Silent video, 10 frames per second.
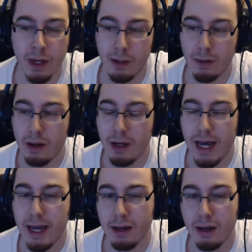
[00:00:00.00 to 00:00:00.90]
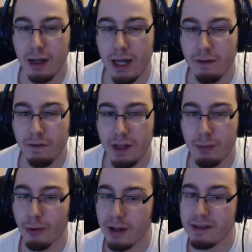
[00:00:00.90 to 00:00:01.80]
him up. And if
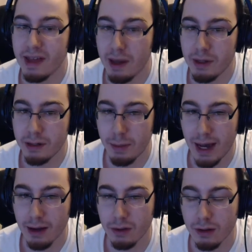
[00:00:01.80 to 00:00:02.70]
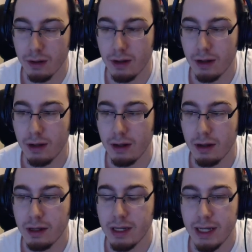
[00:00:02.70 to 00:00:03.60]
he brings them into battle,
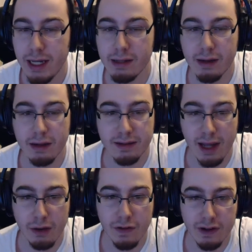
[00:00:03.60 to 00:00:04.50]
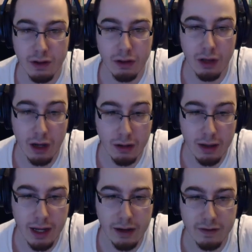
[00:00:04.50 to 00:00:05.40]
he is going to sacrifice a lot of
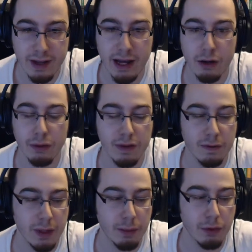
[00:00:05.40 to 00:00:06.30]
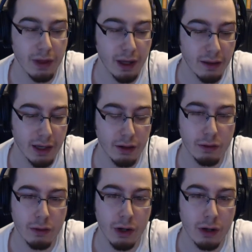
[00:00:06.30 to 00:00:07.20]
lives. I know these people, they
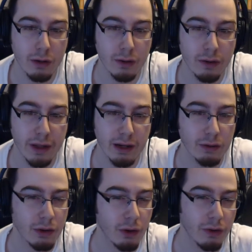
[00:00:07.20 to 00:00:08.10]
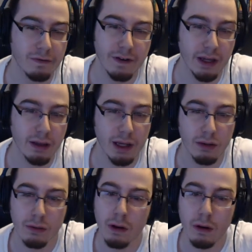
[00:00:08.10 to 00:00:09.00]
don't know the fight. They
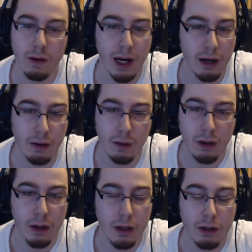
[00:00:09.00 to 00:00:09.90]
don't know how